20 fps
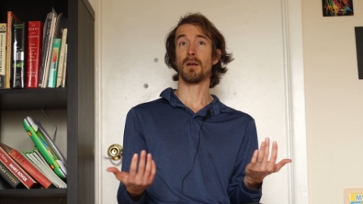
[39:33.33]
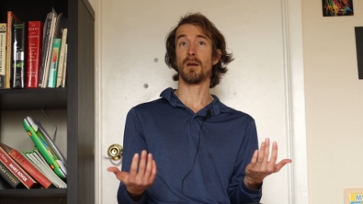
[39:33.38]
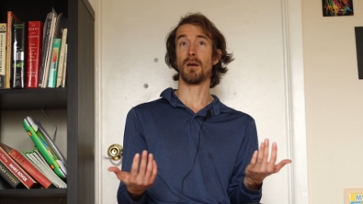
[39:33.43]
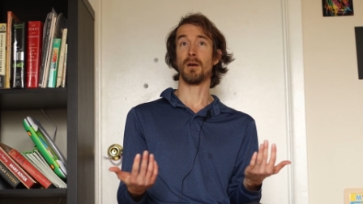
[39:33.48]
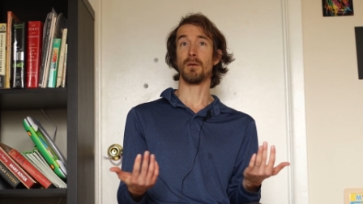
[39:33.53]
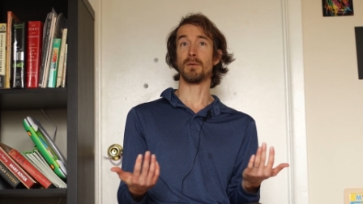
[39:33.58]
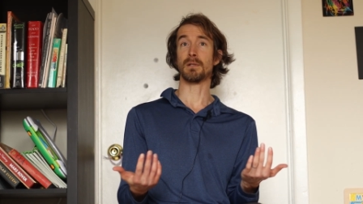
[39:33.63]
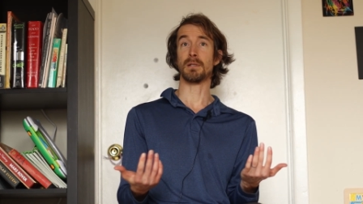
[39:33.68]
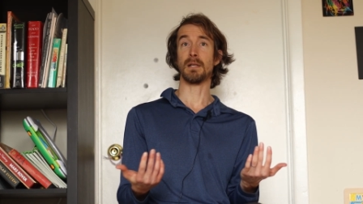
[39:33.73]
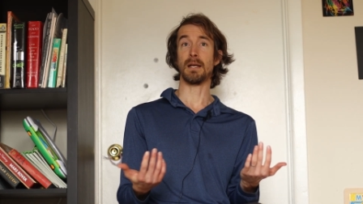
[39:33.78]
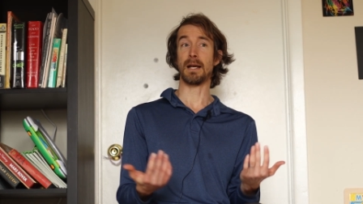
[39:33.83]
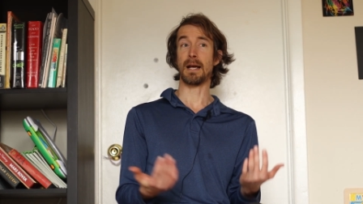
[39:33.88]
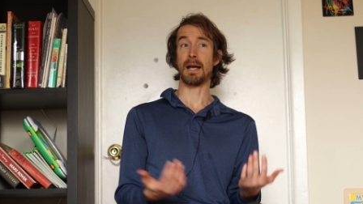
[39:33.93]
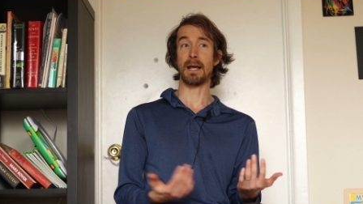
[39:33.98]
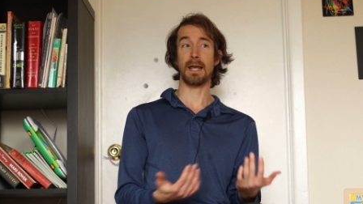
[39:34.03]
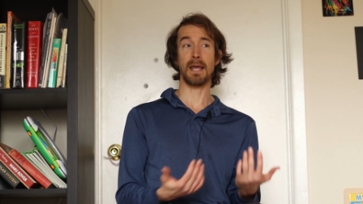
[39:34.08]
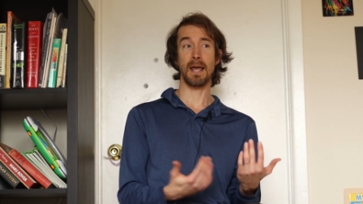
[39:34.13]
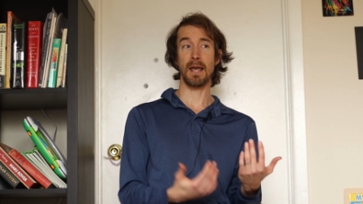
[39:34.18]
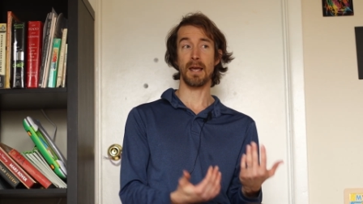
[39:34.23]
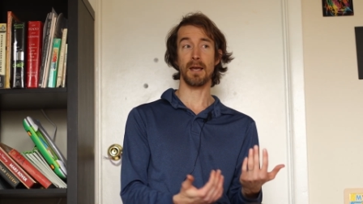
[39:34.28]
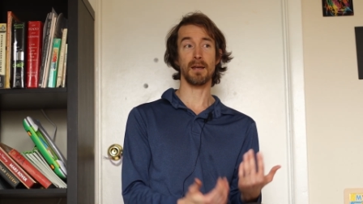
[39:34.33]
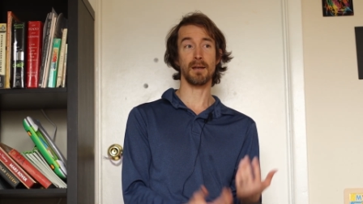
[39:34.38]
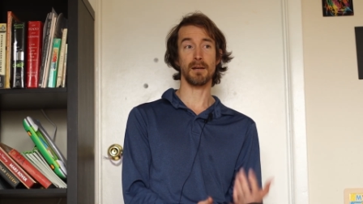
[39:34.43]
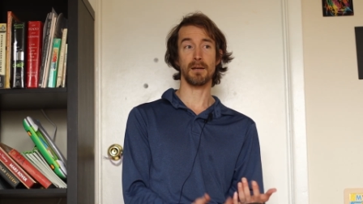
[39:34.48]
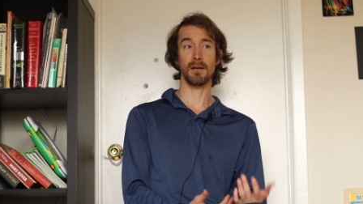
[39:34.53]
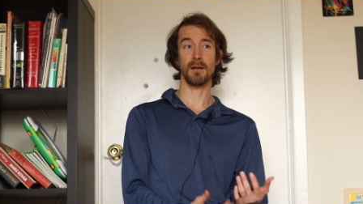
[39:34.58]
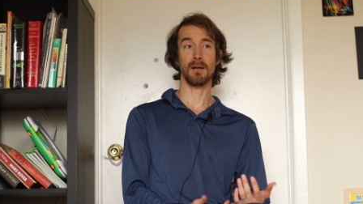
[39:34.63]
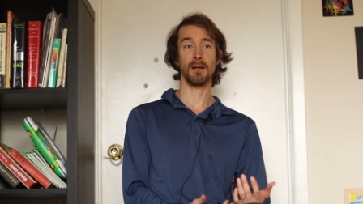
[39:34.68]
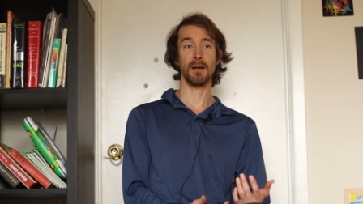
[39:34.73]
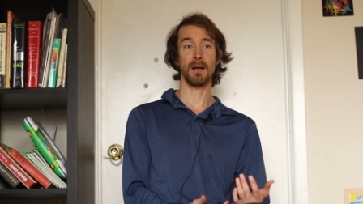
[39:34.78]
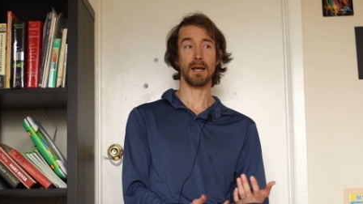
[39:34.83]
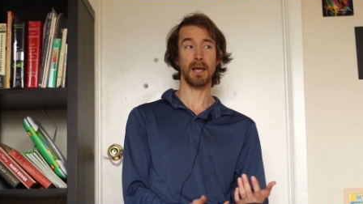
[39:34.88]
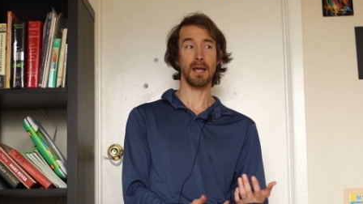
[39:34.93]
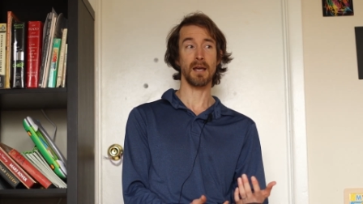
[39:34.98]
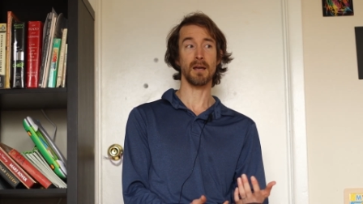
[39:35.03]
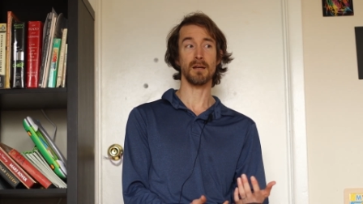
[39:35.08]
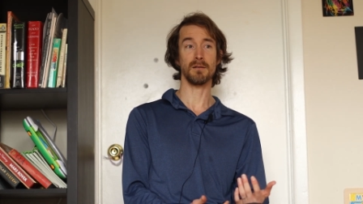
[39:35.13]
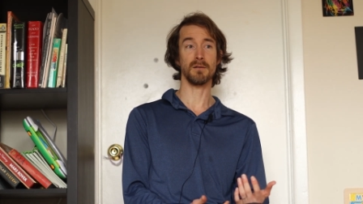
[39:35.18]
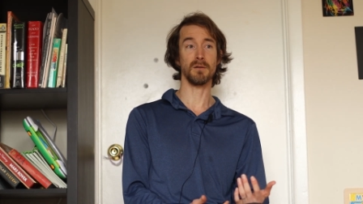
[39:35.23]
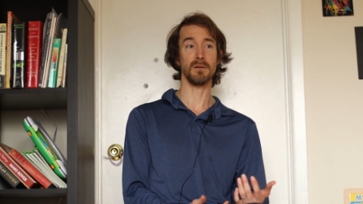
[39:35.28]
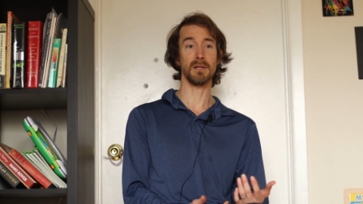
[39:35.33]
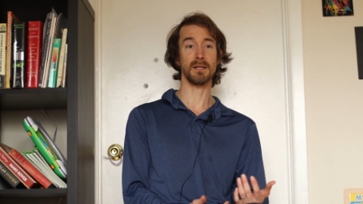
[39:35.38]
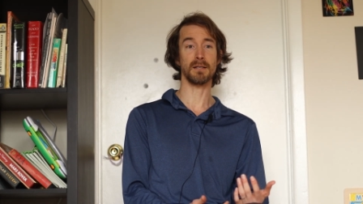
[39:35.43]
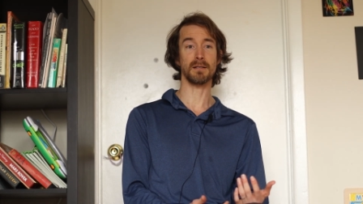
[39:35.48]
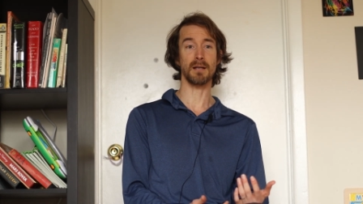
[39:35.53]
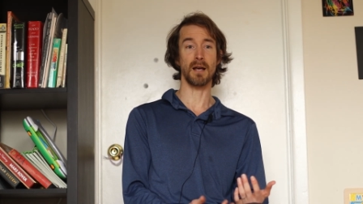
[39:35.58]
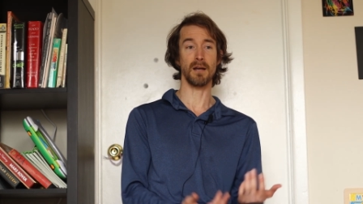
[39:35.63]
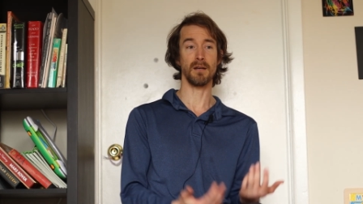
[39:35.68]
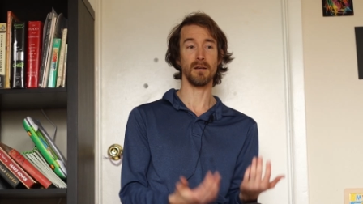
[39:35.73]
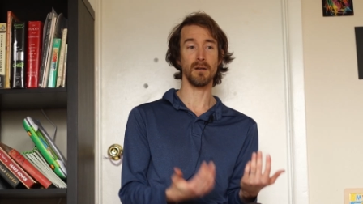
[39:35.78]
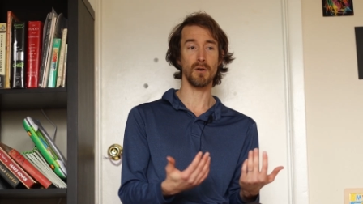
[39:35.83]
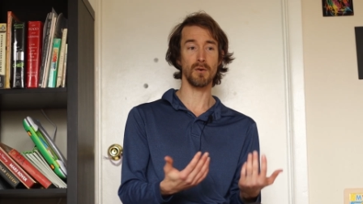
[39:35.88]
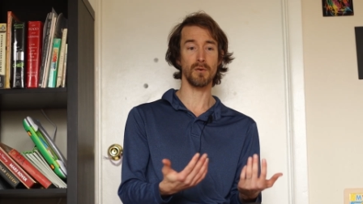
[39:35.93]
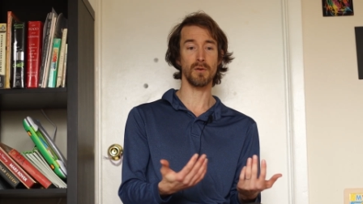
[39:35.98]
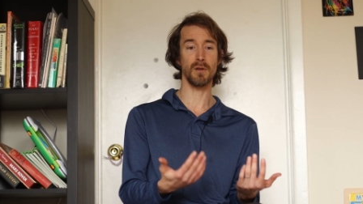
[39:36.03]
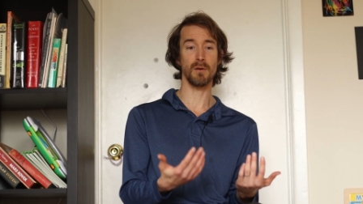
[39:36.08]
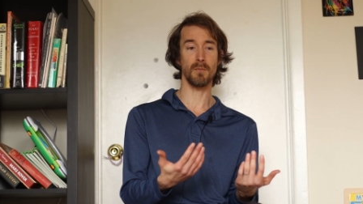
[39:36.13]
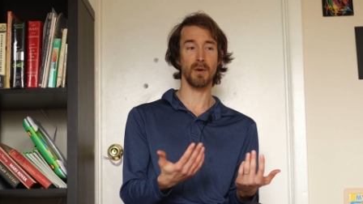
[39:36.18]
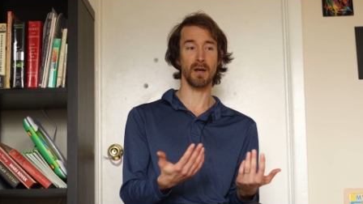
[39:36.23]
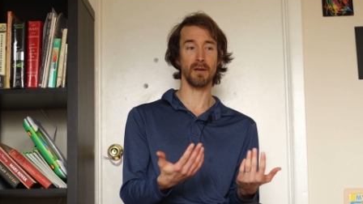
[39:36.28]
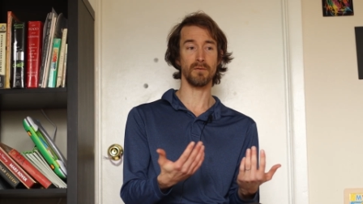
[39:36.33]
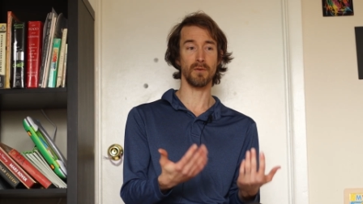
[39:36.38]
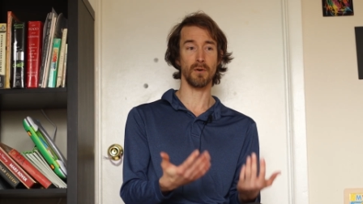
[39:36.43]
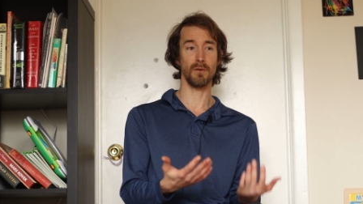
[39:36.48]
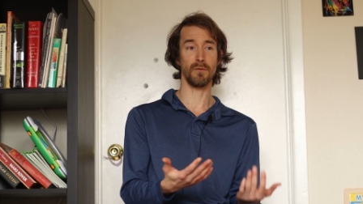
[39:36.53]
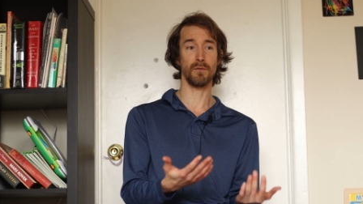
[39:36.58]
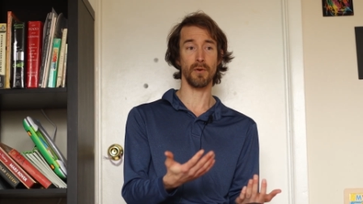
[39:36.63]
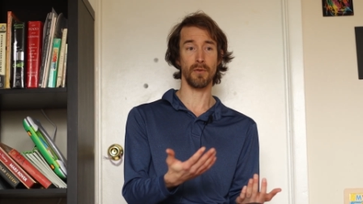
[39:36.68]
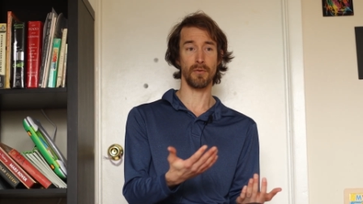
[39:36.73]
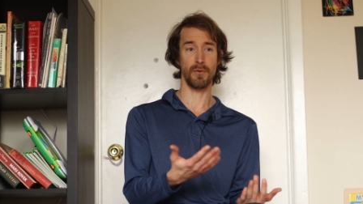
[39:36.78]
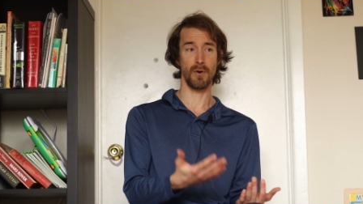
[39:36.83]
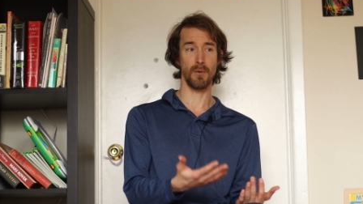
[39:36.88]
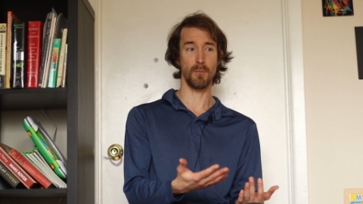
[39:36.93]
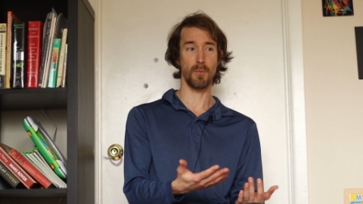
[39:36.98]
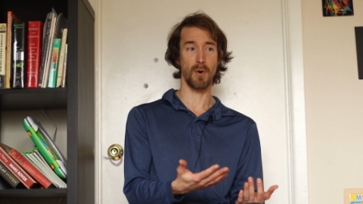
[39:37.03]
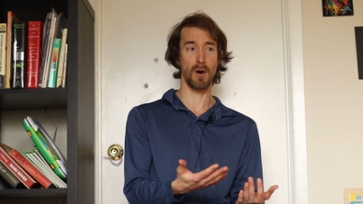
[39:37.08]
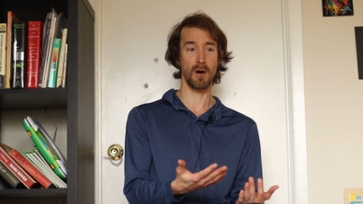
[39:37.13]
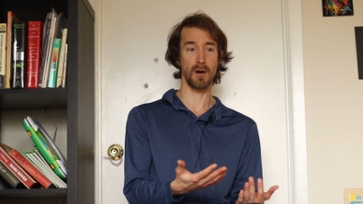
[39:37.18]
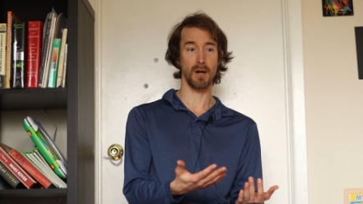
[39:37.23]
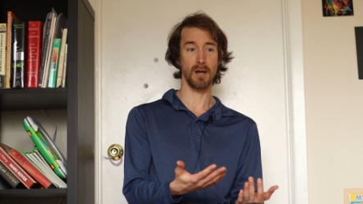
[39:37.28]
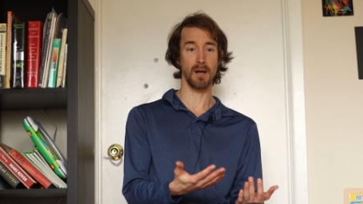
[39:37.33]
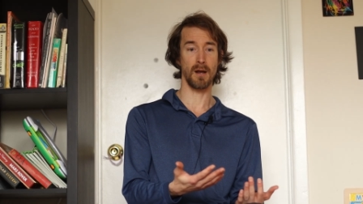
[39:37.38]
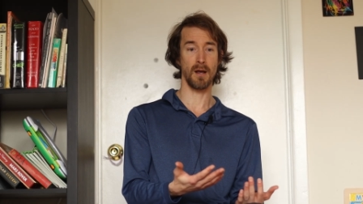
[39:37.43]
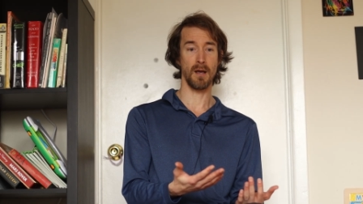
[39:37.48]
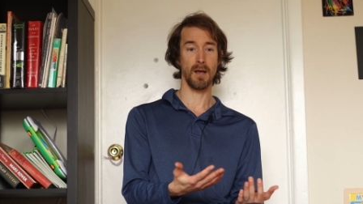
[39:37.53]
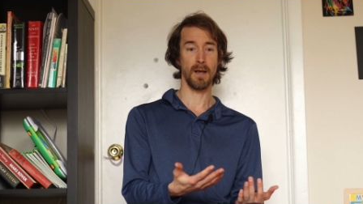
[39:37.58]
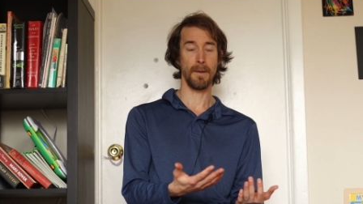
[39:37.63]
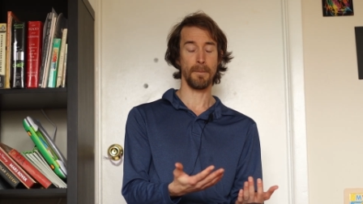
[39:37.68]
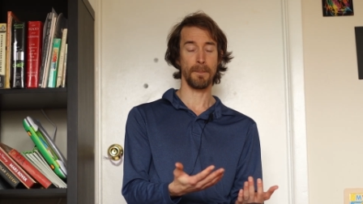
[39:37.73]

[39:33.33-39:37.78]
I was like, I can't do this. I know that my vote for a third party